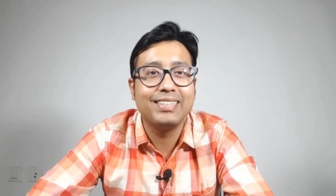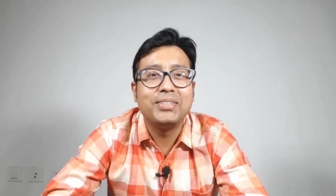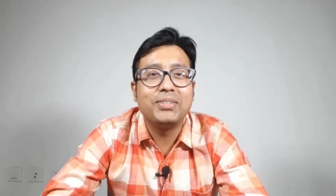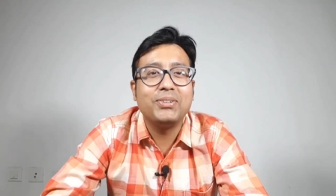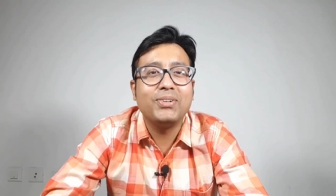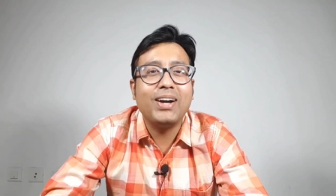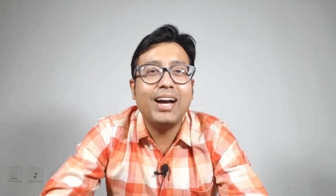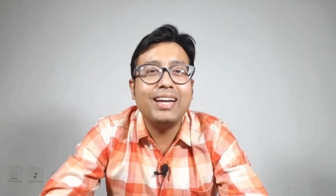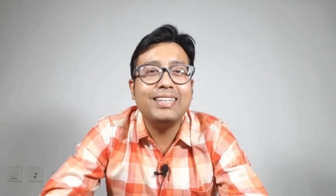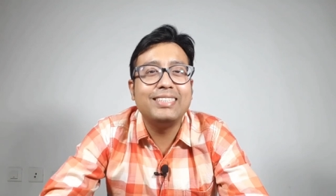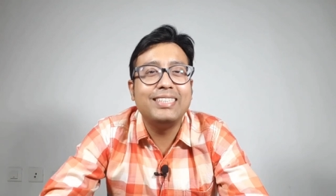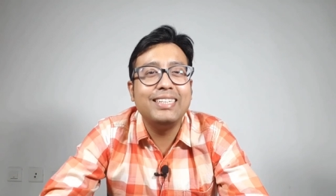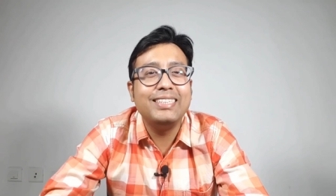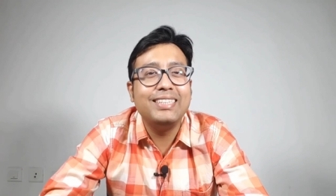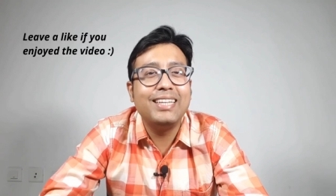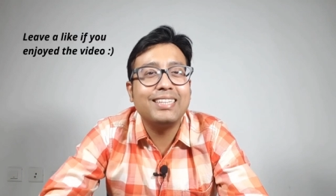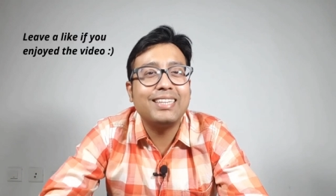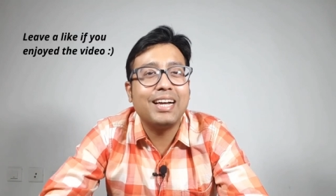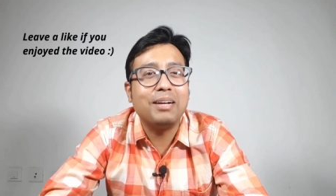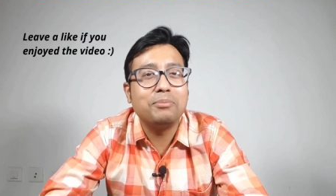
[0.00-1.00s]
So guys
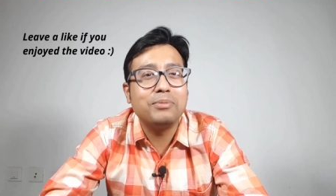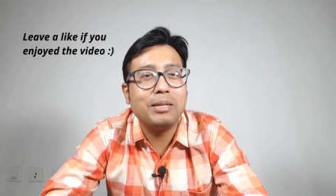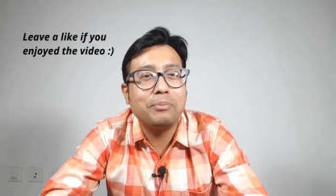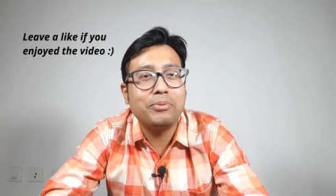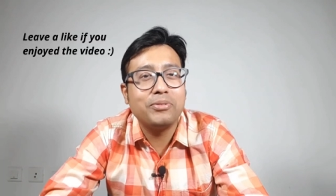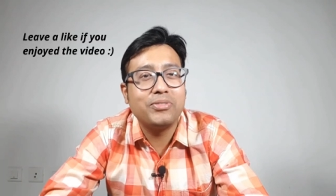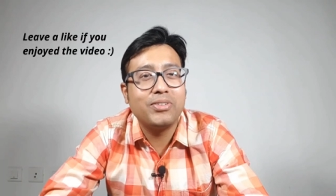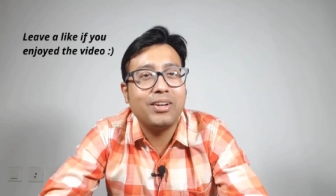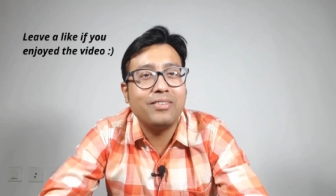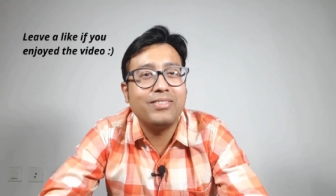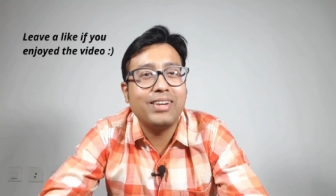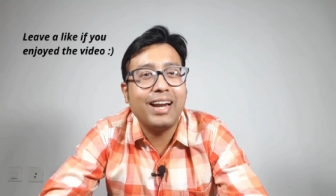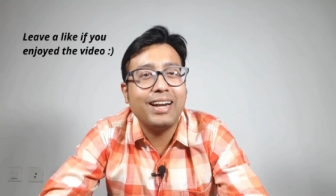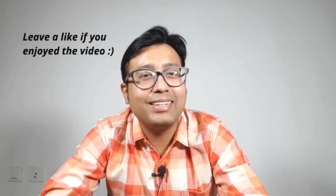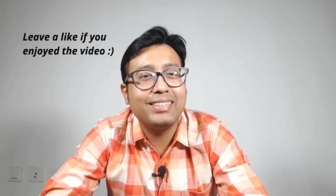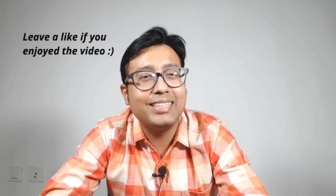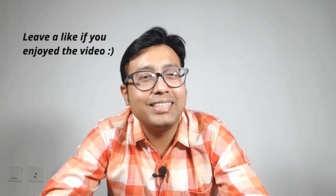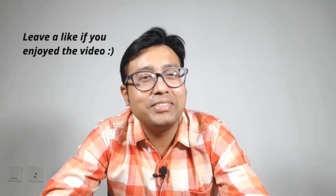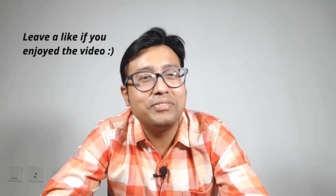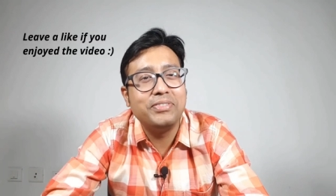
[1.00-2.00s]
hit the thumbs up if you have
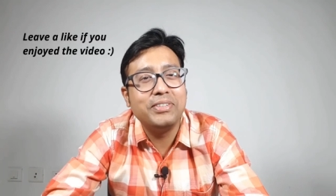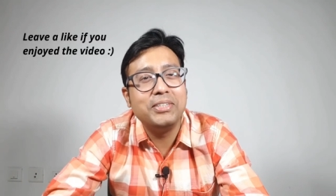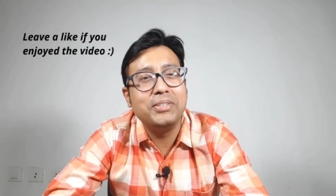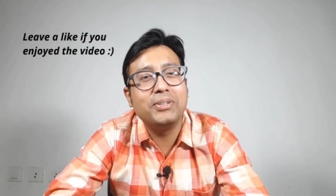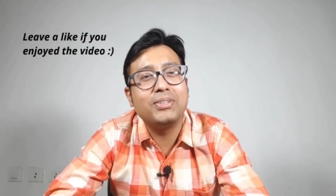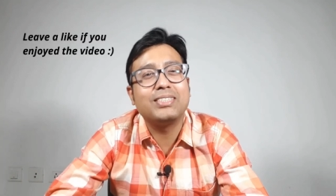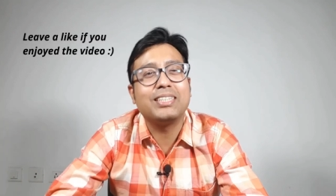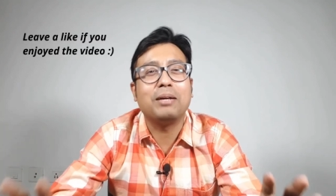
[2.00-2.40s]
liked this video,